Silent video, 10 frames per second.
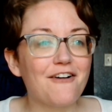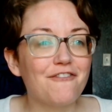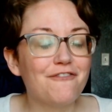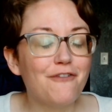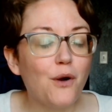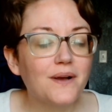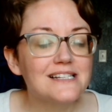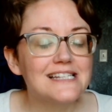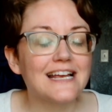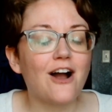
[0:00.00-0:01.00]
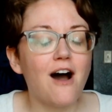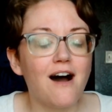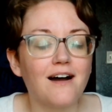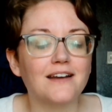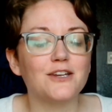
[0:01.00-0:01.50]
focusing
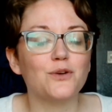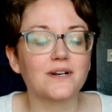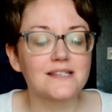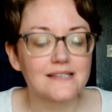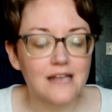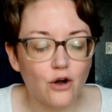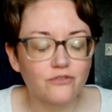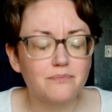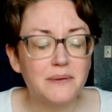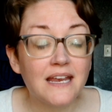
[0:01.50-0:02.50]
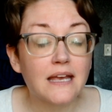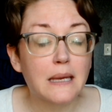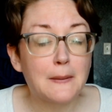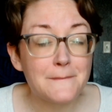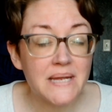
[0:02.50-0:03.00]
on yourself, being
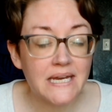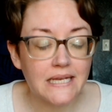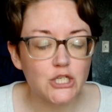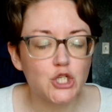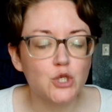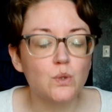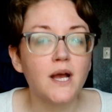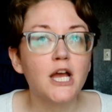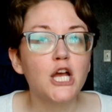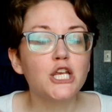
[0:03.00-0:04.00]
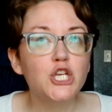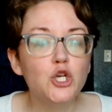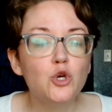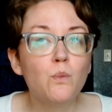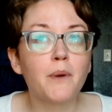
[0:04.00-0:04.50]
committed to
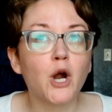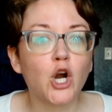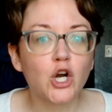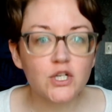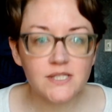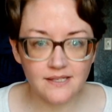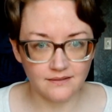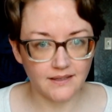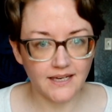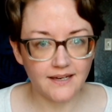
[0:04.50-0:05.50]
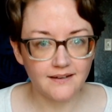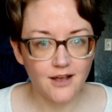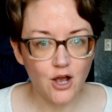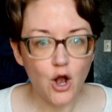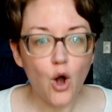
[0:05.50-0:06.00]
you personally
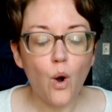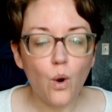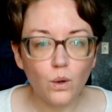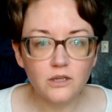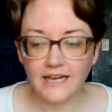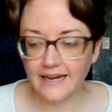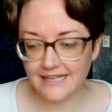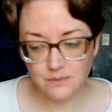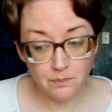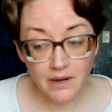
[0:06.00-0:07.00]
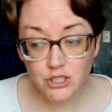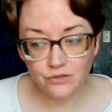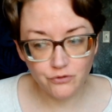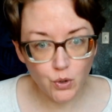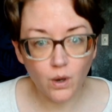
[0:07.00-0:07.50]
holding as much
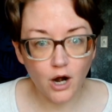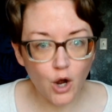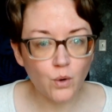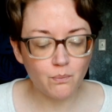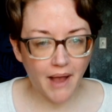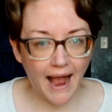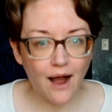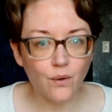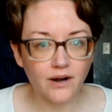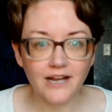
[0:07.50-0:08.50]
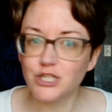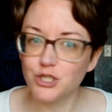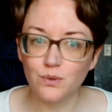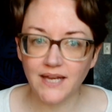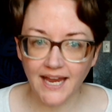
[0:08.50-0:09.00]
of your own power as
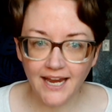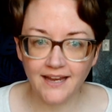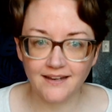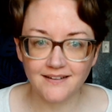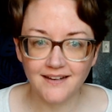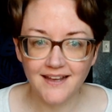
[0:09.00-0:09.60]
you can.